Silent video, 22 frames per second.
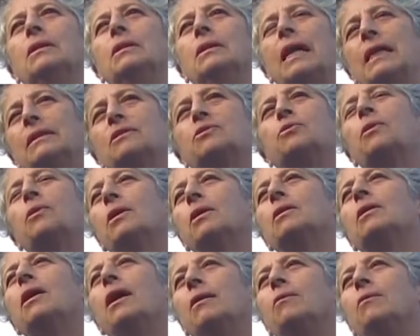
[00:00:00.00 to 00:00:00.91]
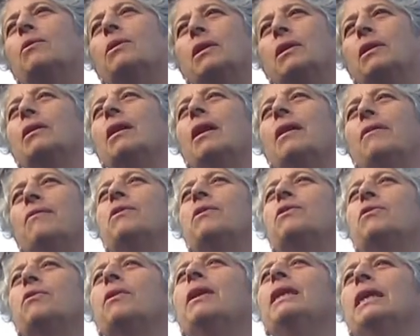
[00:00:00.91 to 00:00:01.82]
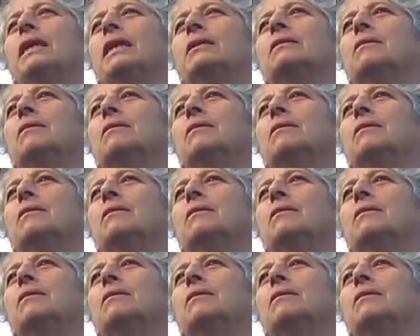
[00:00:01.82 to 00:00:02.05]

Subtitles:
that's where what a lot of the training